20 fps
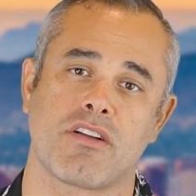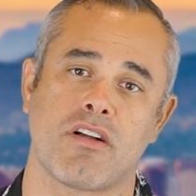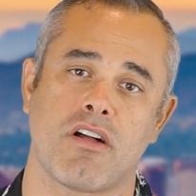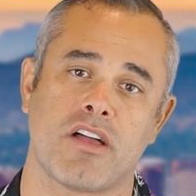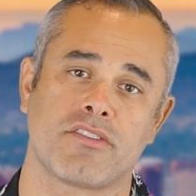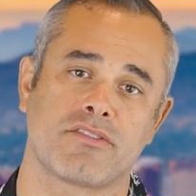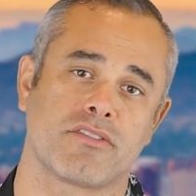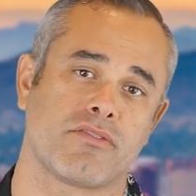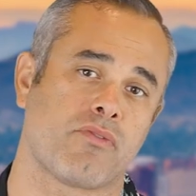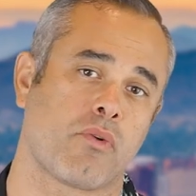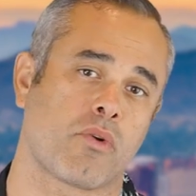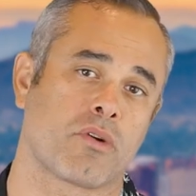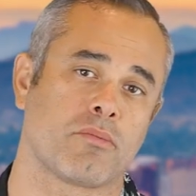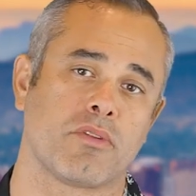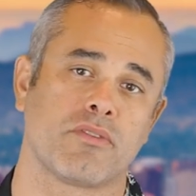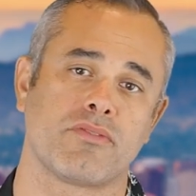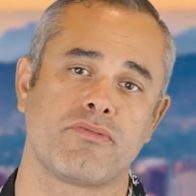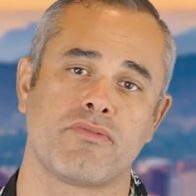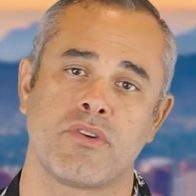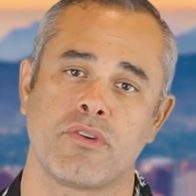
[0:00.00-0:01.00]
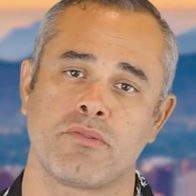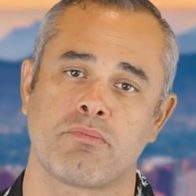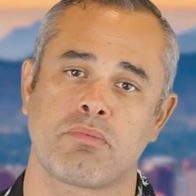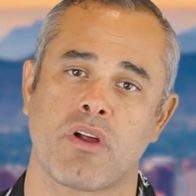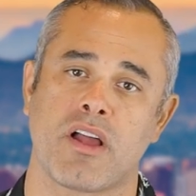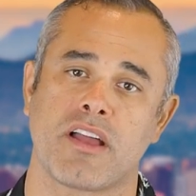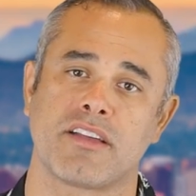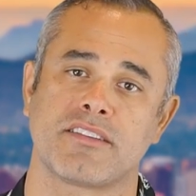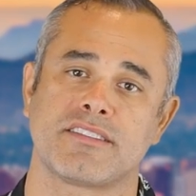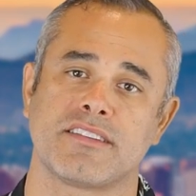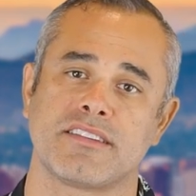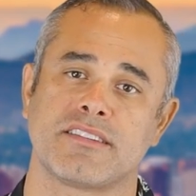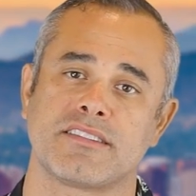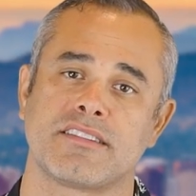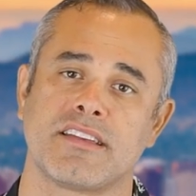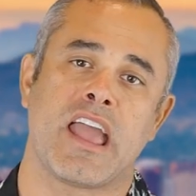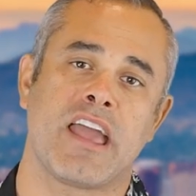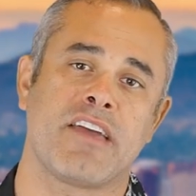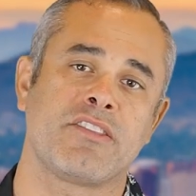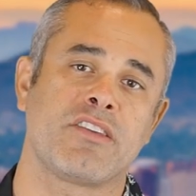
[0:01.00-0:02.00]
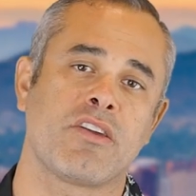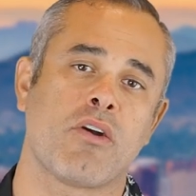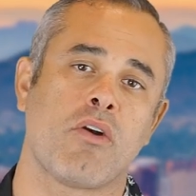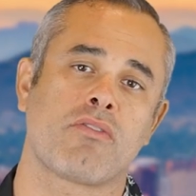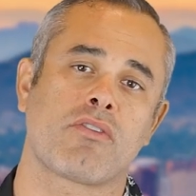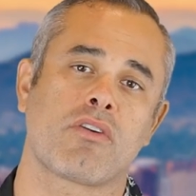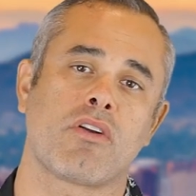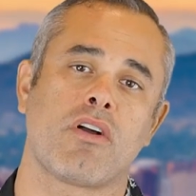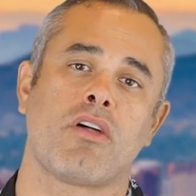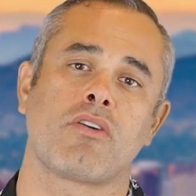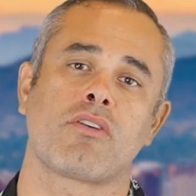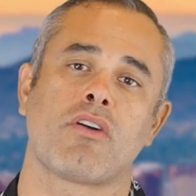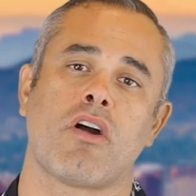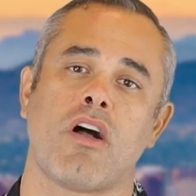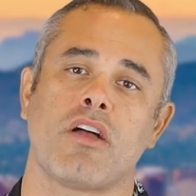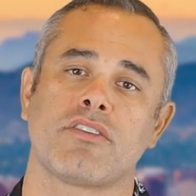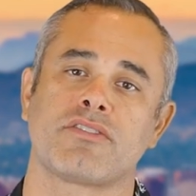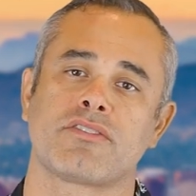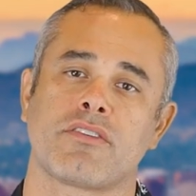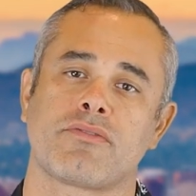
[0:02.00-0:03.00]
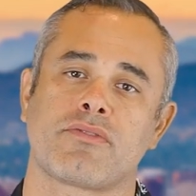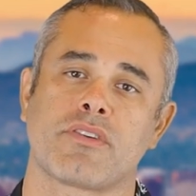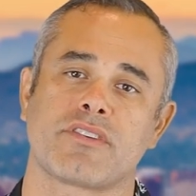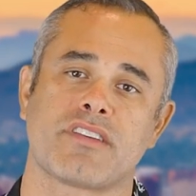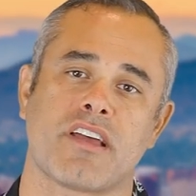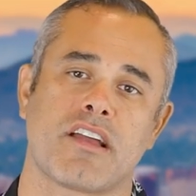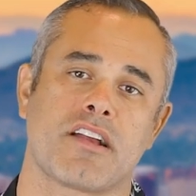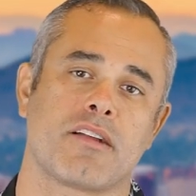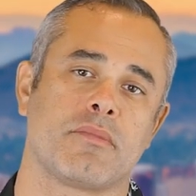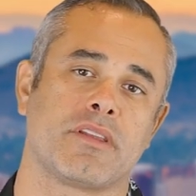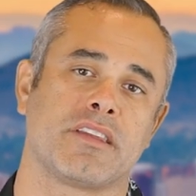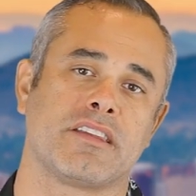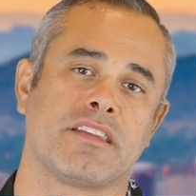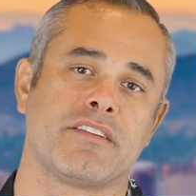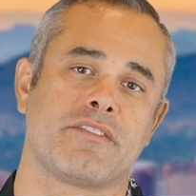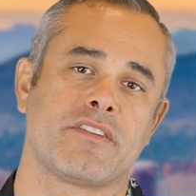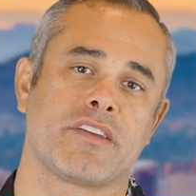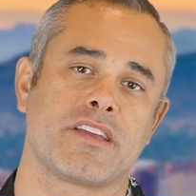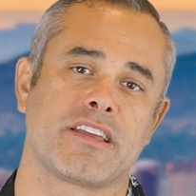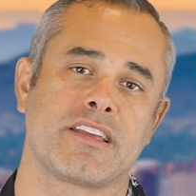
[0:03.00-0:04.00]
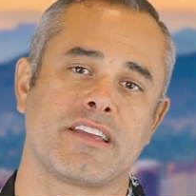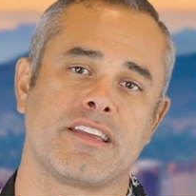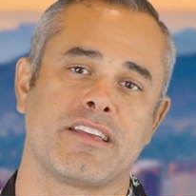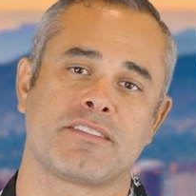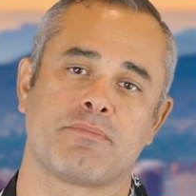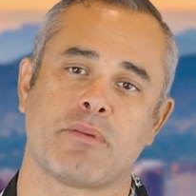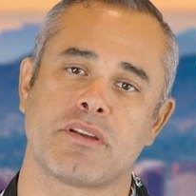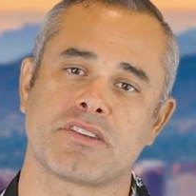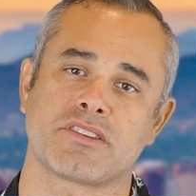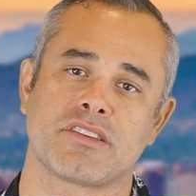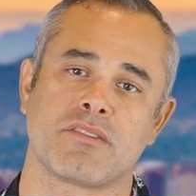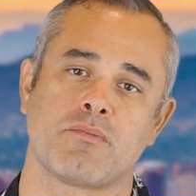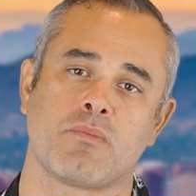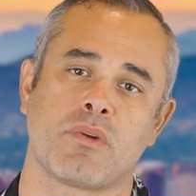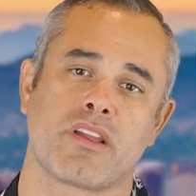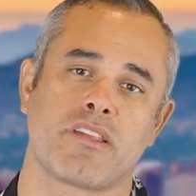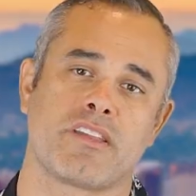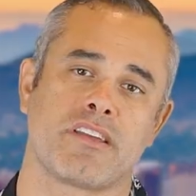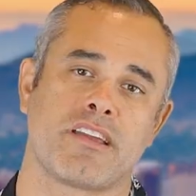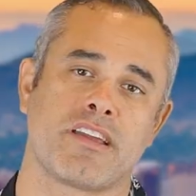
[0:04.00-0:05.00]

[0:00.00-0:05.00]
costs, affordable food prices, and the overall cost of retirement living, especially in one of